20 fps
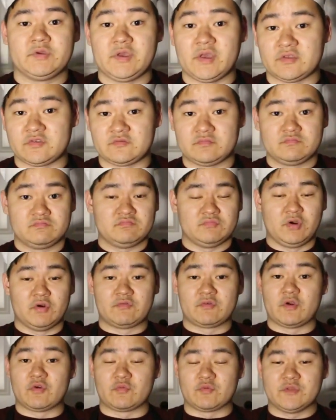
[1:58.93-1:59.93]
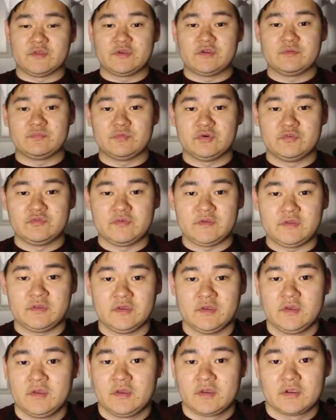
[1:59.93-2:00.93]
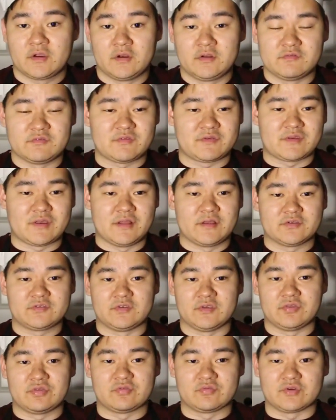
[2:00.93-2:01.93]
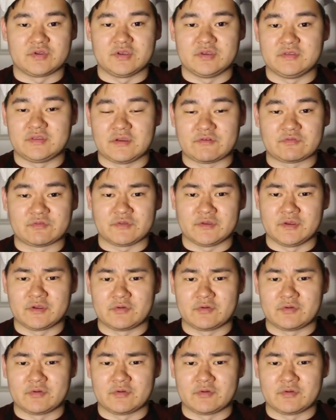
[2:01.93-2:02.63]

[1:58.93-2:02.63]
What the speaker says: yes, overall, really good movie. Guardians of the Galaxy 3, definitely a